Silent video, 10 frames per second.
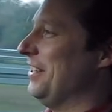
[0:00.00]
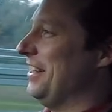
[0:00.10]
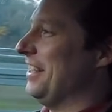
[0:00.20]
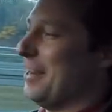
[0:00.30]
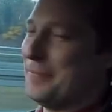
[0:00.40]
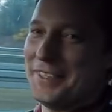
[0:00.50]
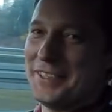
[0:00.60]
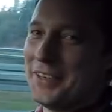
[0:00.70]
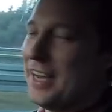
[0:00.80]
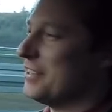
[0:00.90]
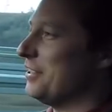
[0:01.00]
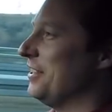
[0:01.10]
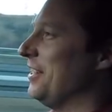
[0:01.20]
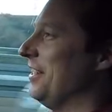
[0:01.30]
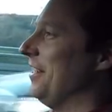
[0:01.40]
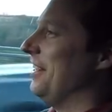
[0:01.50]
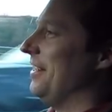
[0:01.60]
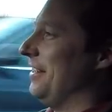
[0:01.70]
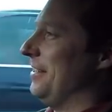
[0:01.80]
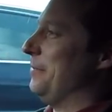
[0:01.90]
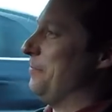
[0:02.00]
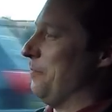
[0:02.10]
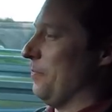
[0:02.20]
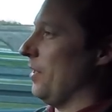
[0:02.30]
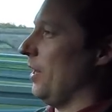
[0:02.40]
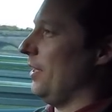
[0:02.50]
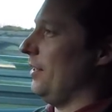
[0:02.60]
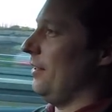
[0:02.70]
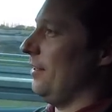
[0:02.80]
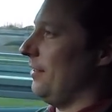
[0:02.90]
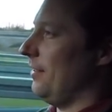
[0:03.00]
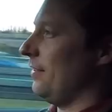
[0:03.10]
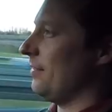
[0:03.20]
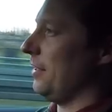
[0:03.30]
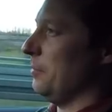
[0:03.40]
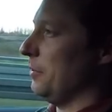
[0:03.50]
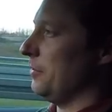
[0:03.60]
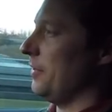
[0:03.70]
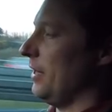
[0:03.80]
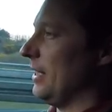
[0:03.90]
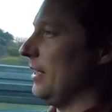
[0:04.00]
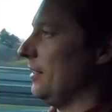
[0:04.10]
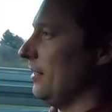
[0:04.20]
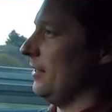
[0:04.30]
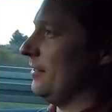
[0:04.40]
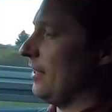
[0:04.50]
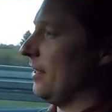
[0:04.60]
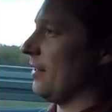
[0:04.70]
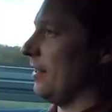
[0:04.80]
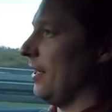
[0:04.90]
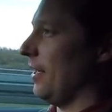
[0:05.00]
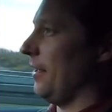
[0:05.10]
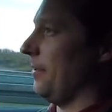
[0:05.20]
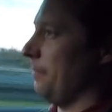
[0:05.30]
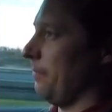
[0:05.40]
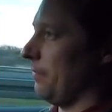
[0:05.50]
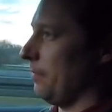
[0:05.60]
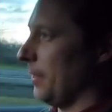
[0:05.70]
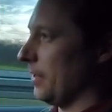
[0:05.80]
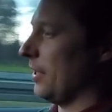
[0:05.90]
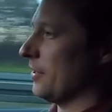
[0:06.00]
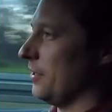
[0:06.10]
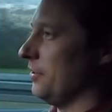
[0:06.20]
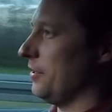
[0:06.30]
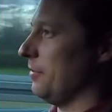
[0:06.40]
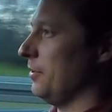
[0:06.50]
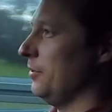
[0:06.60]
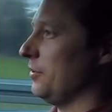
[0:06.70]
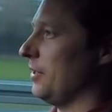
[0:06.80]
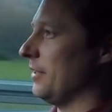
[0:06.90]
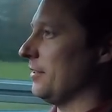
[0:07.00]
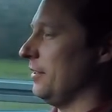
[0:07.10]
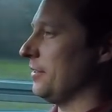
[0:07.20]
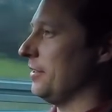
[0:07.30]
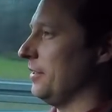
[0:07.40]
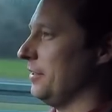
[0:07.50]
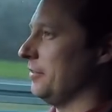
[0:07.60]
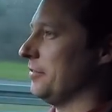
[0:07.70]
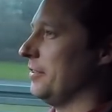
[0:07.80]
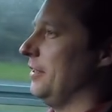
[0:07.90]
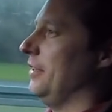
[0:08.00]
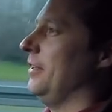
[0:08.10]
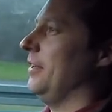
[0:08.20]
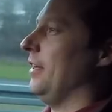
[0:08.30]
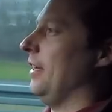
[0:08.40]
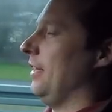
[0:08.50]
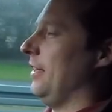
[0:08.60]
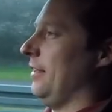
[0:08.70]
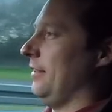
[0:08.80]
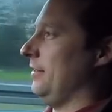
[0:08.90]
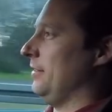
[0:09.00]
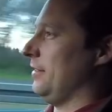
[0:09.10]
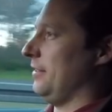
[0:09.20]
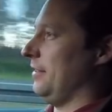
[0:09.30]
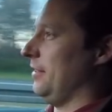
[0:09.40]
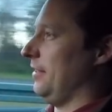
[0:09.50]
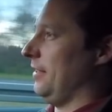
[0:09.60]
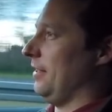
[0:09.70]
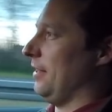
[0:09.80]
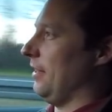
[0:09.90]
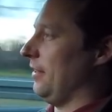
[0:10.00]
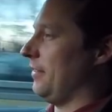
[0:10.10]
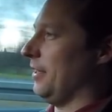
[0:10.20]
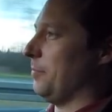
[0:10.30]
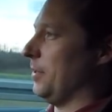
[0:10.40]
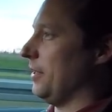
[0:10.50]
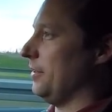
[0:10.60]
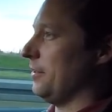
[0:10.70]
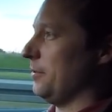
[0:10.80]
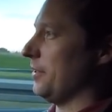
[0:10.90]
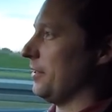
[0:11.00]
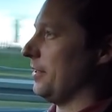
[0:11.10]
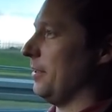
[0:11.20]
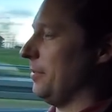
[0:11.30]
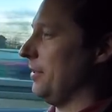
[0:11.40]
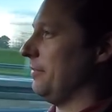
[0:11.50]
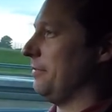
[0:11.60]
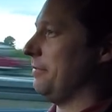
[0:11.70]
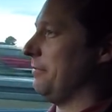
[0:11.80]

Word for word: only in the opposite direction. Um, this time I was very clear. I set um, my cross country route as an alternative, and I think because there was a couple of